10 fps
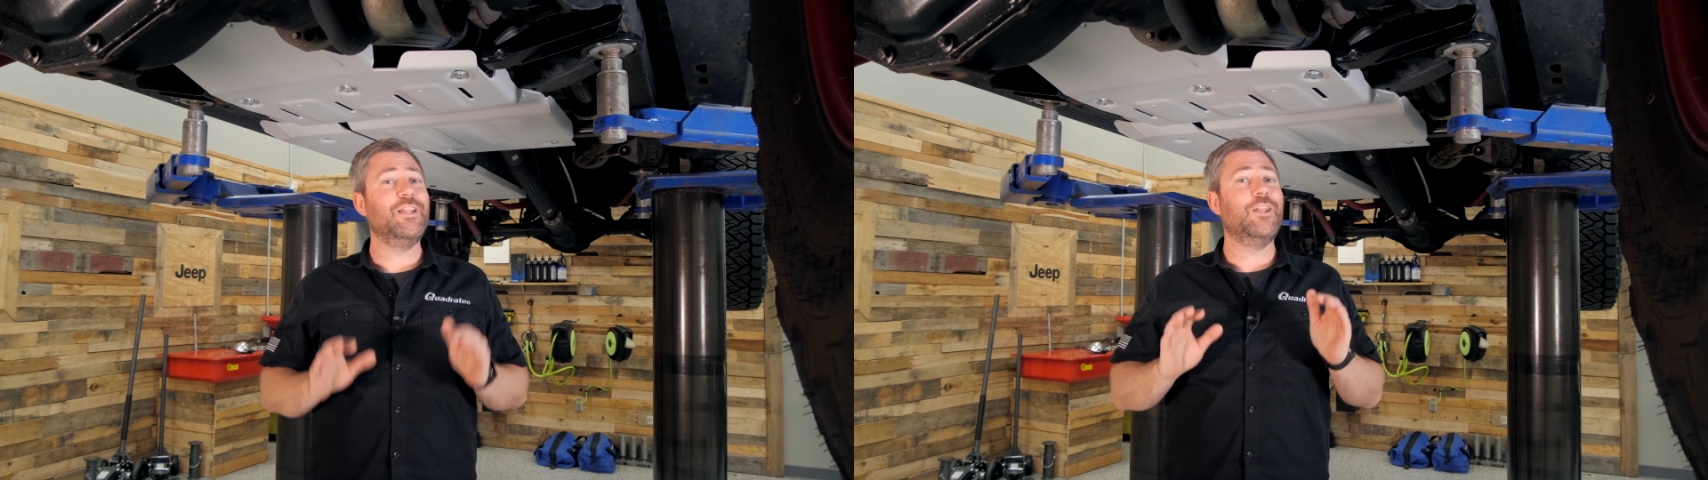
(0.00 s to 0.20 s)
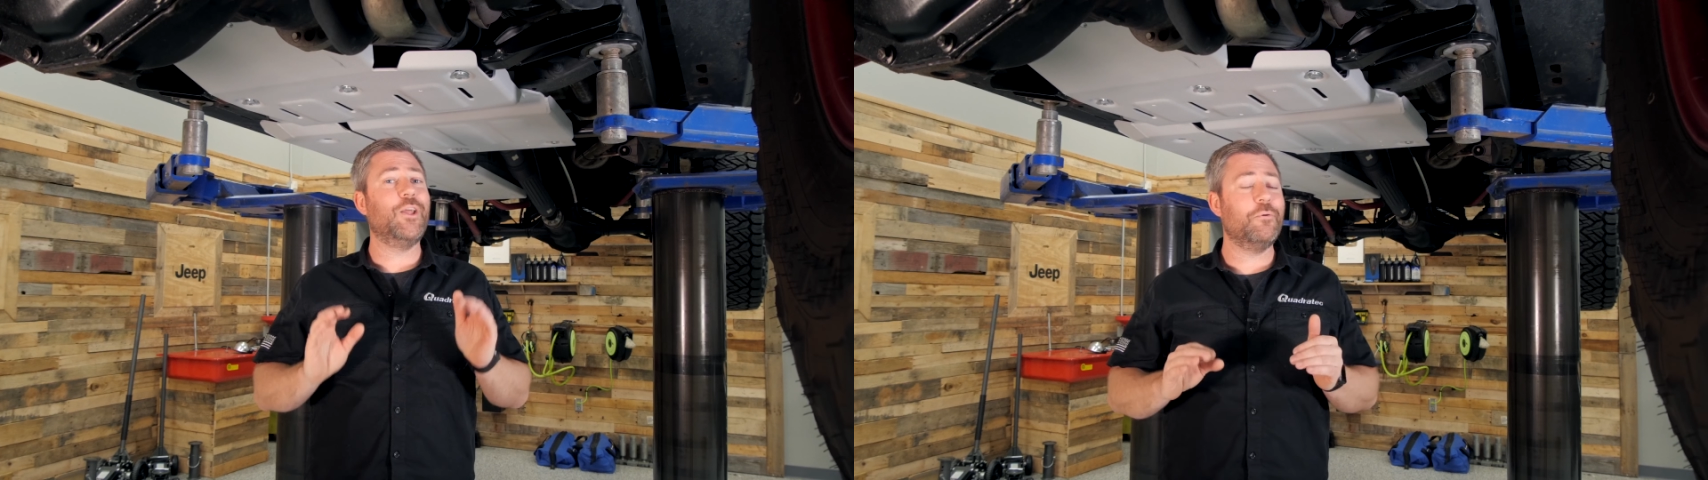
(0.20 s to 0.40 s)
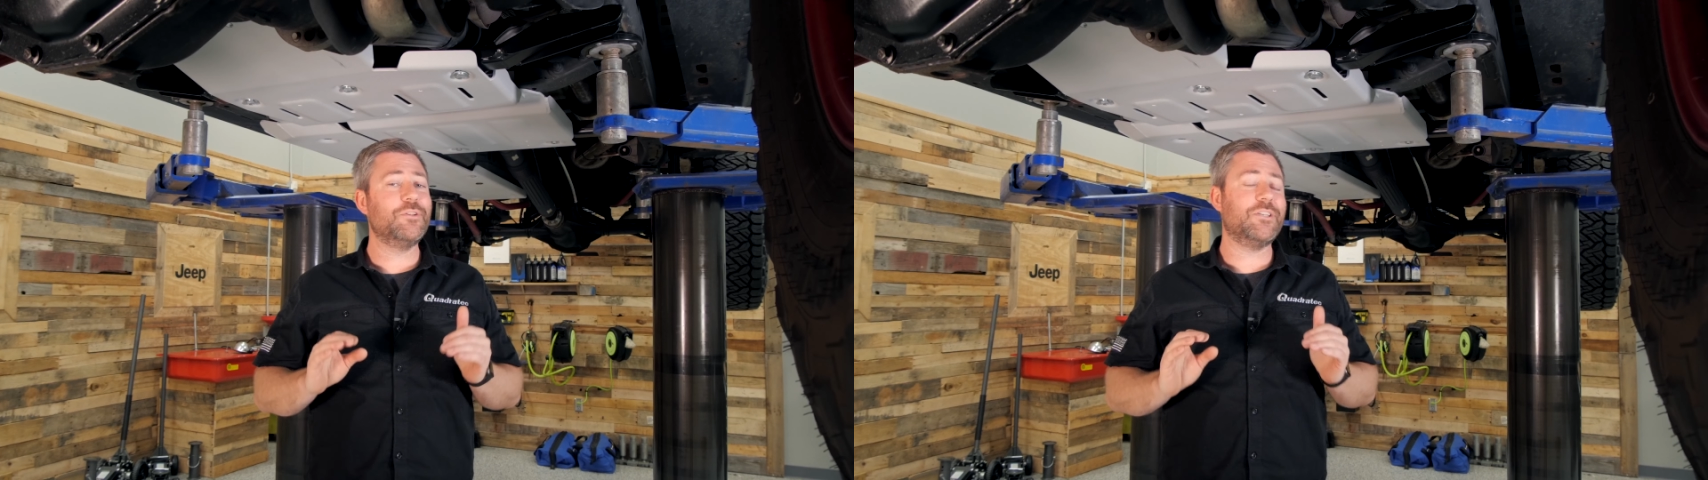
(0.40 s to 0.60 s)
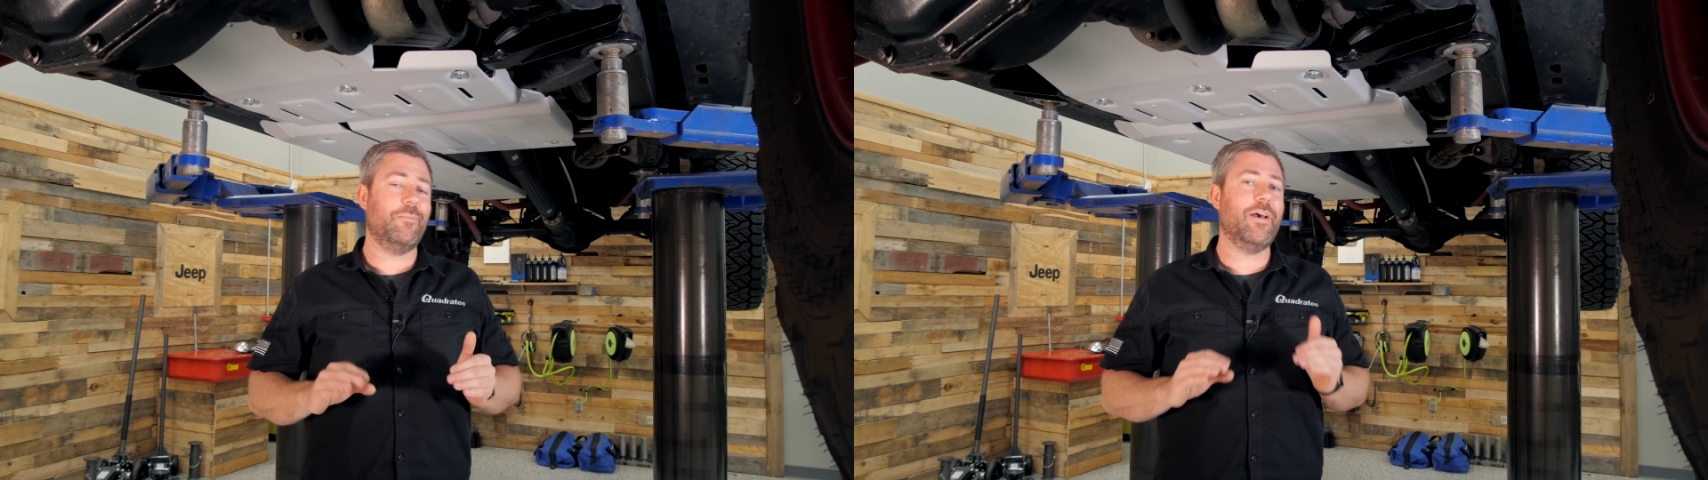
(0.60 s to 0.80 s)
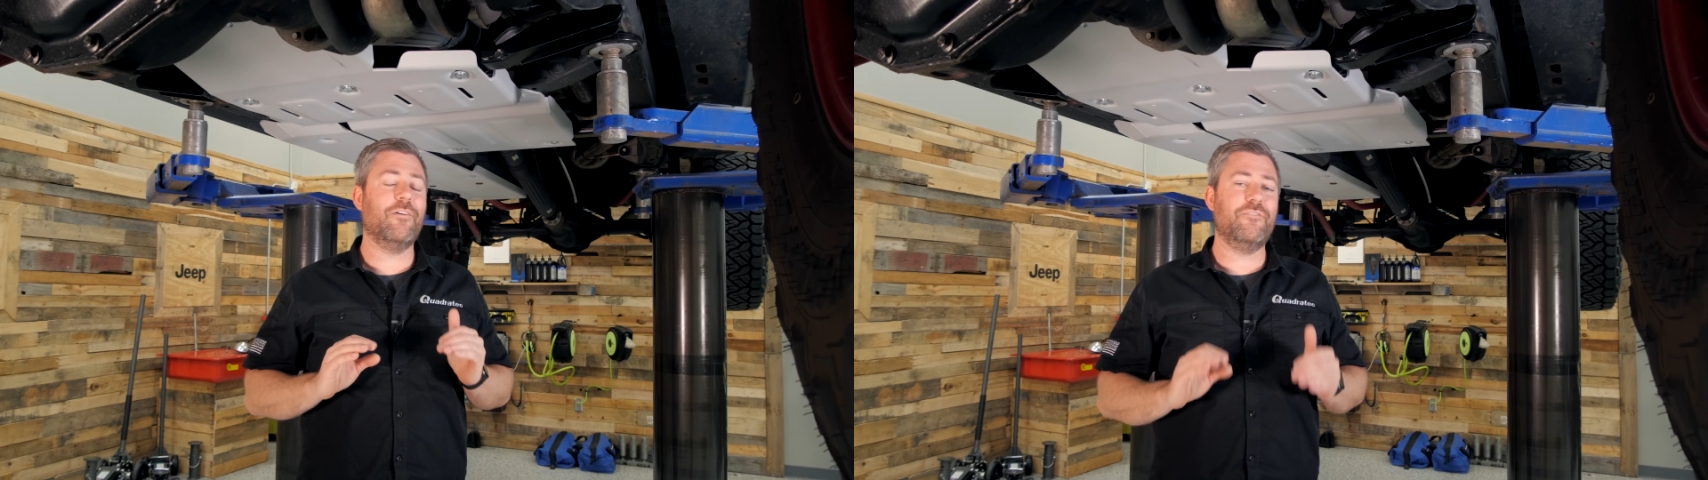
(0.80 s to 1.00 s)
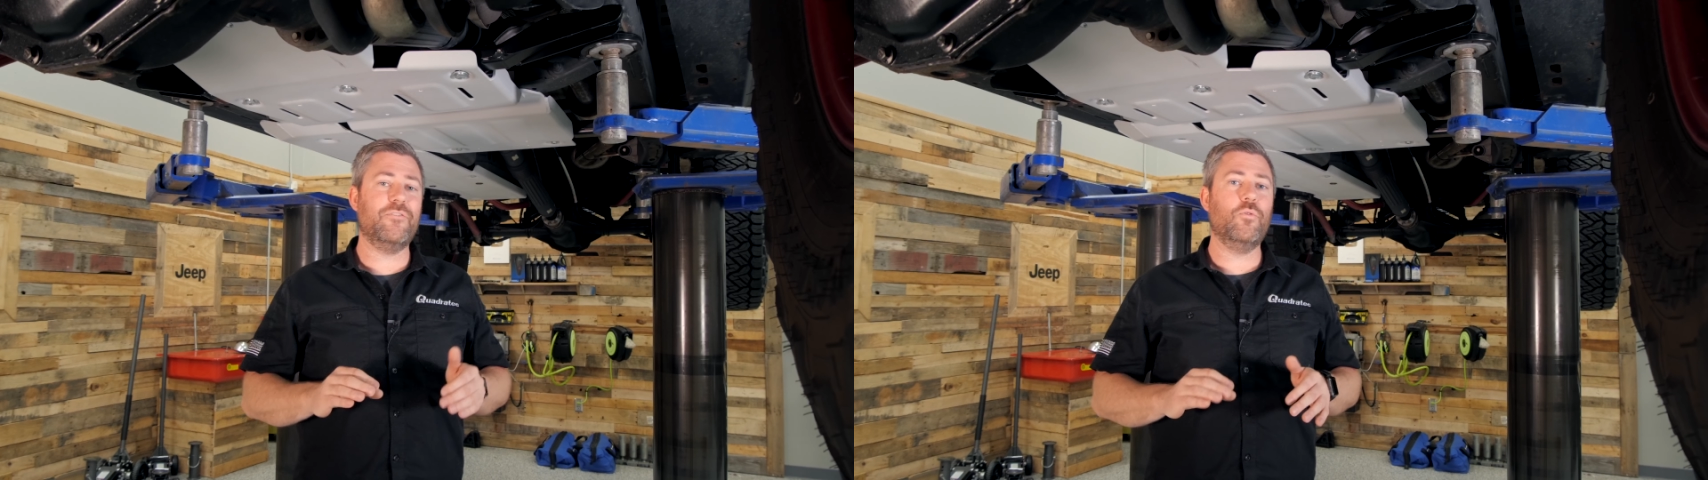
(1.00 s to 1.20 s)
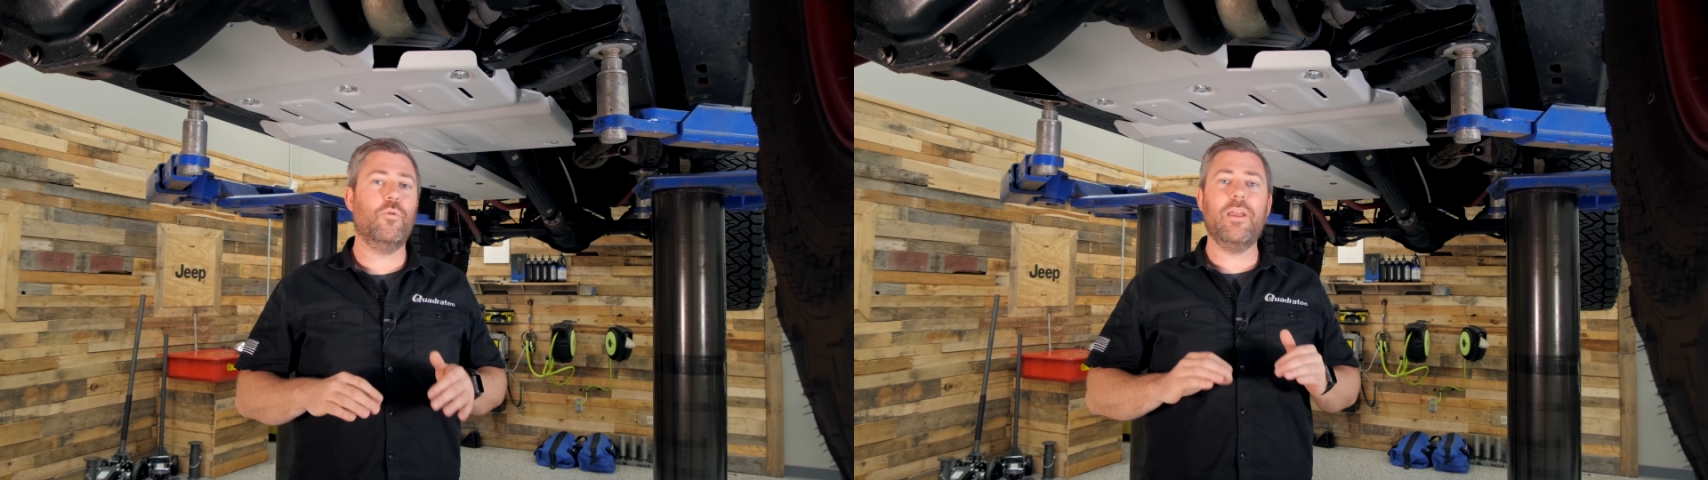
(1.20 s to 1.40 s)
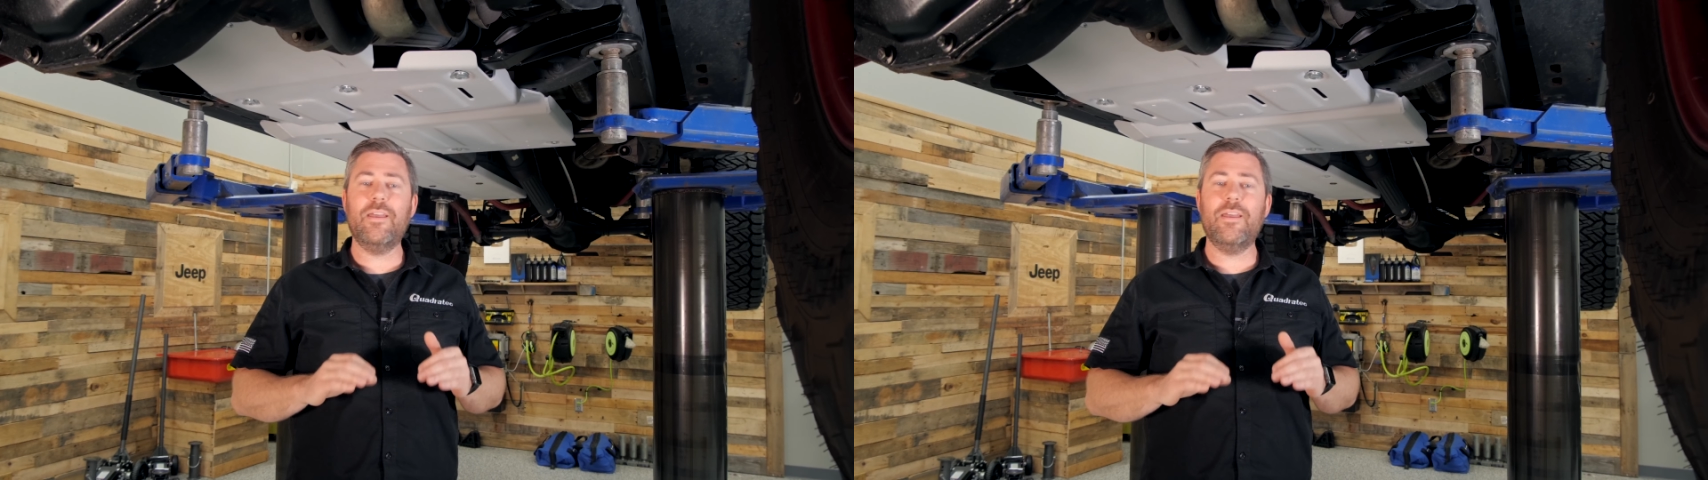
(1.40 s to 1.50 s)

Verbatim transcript: the lowest amount of fuel